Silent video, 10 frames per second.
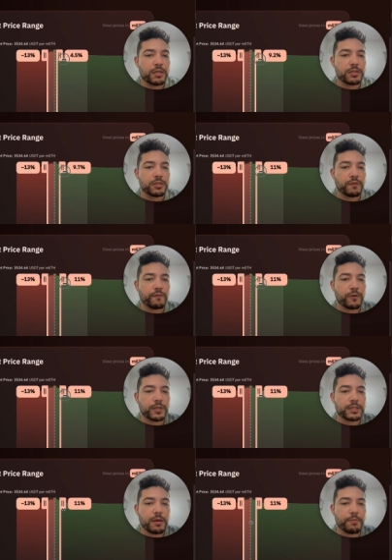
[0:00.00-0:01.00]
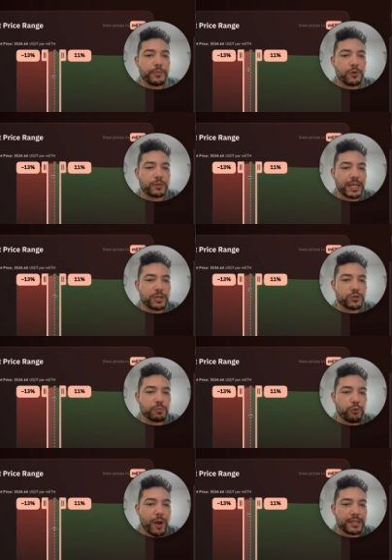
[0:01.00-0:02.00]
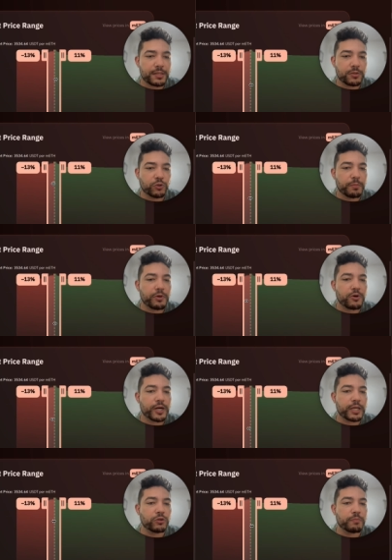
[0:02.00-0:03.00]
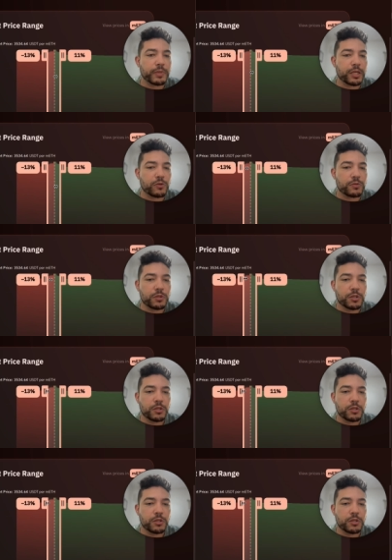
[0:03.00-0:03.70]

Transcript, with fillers: So for example, that is the price, the bar in the middle,